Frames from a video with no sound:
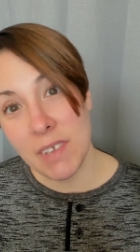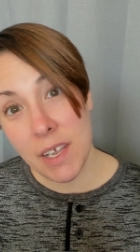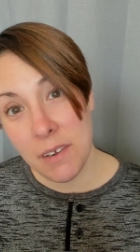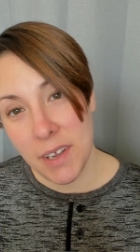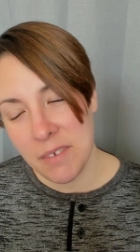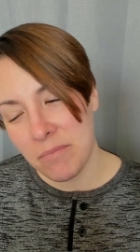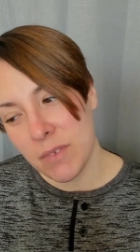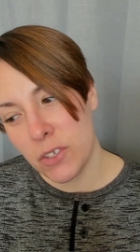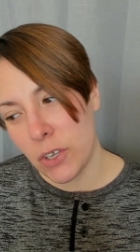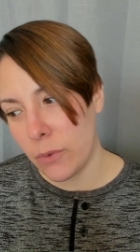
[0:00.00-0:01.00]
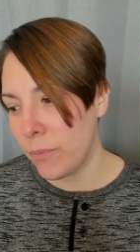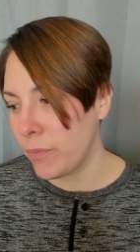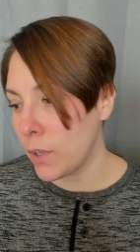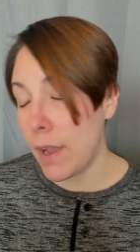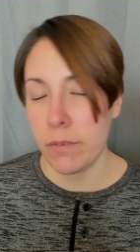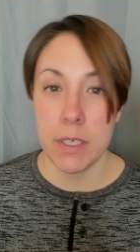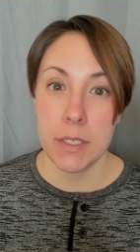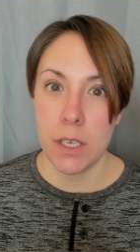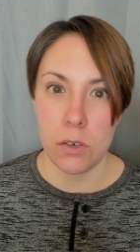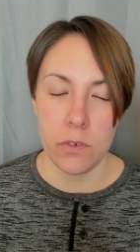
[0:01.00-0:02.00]
Anyway, so they'll have to
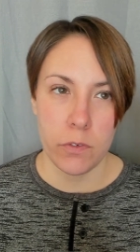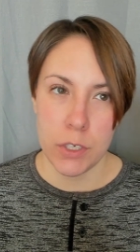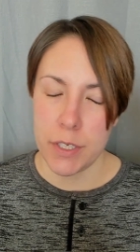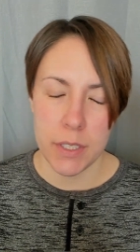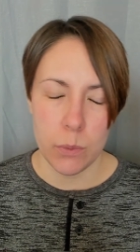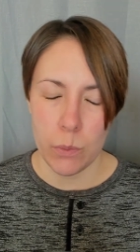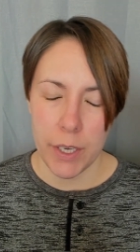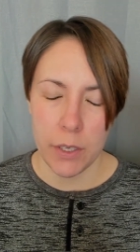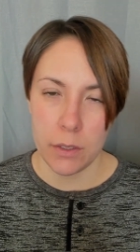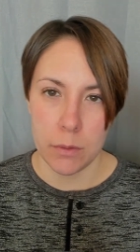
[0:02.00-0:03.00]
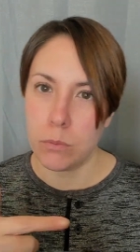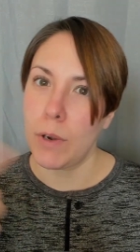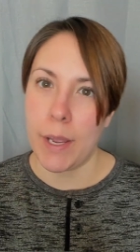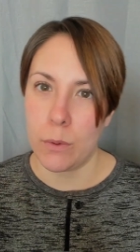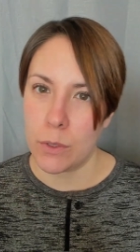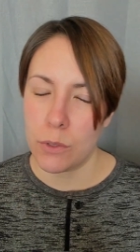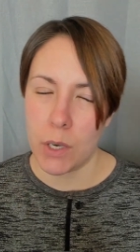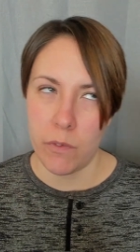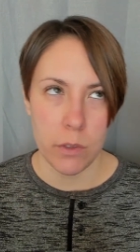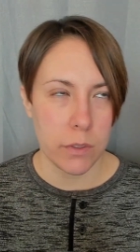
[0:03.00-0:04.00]
settle for just the regular round
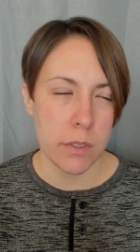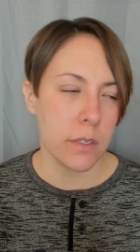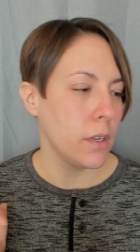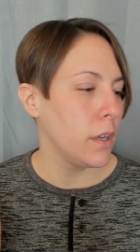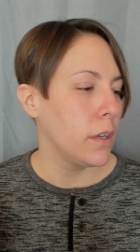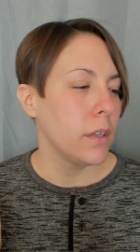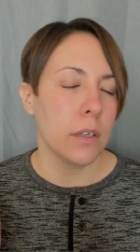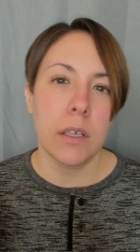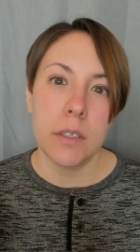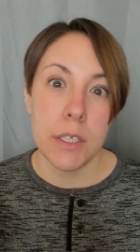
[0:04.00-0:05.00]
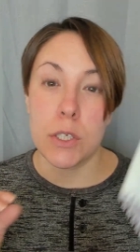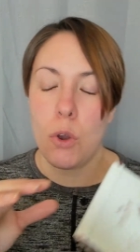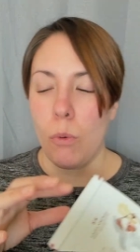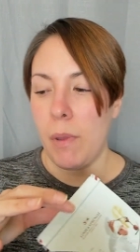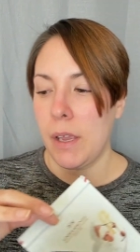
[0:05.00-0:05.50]
truffles, not the snowman.